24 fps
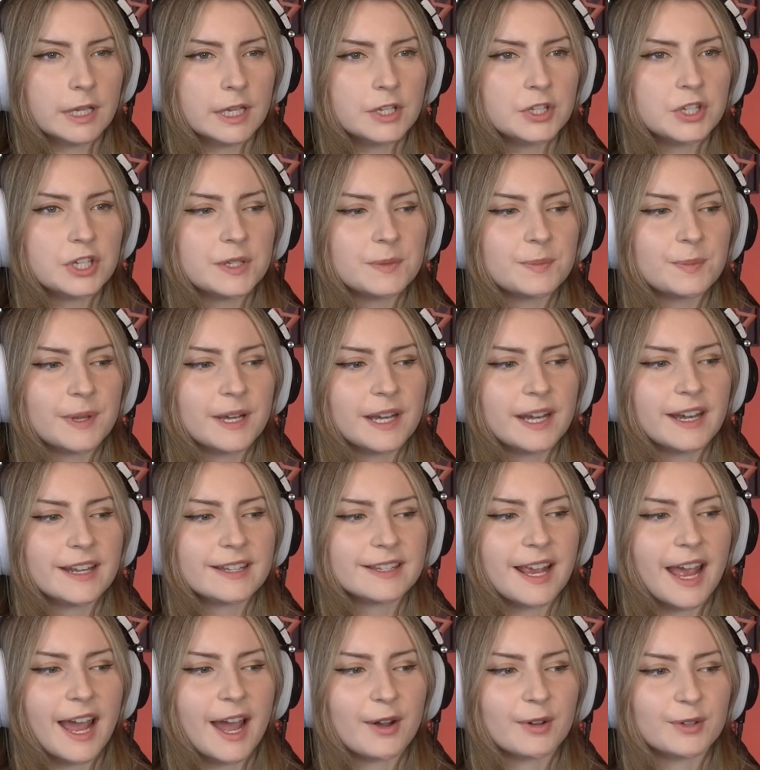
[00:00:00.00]
She's been in his
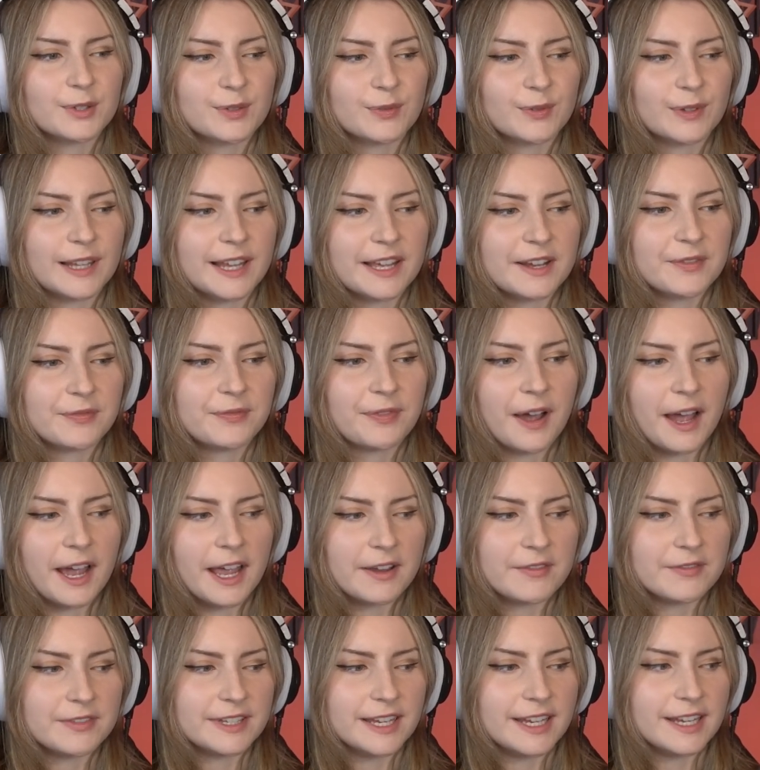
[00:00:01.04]
house for like
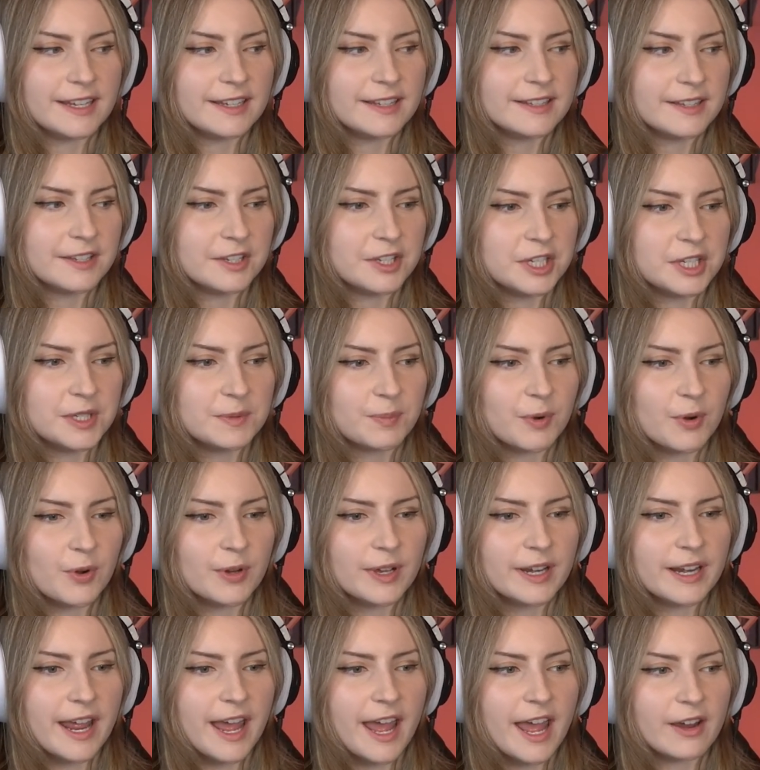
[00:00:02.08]
5 days and she's
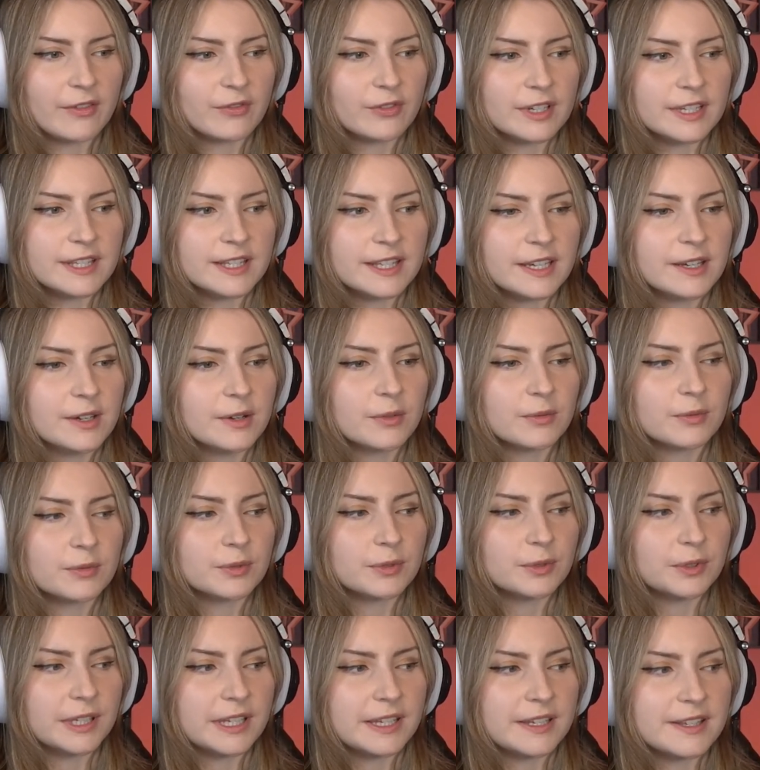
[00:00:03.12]
broken every single
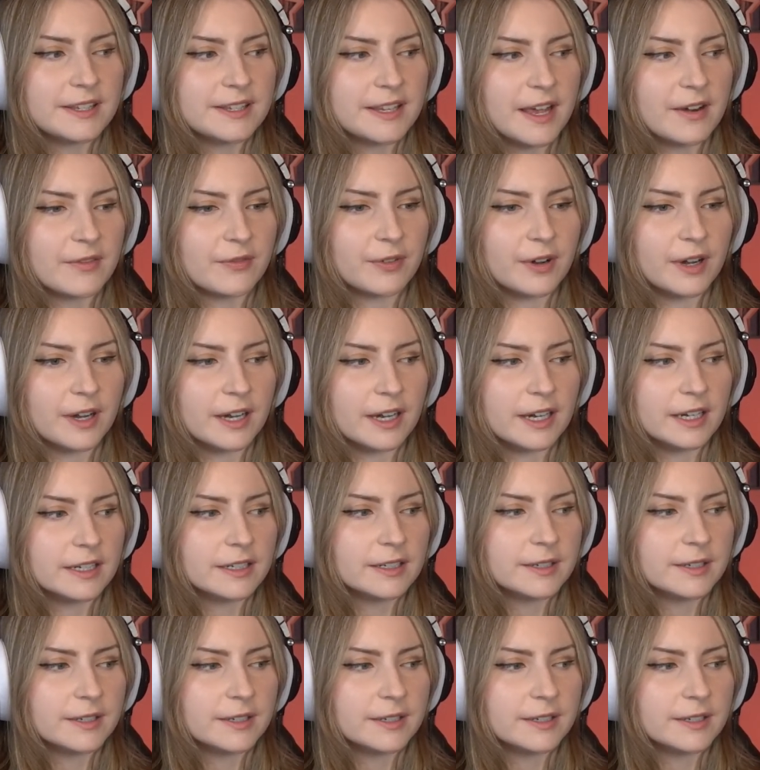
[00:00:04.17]
rule he set for her.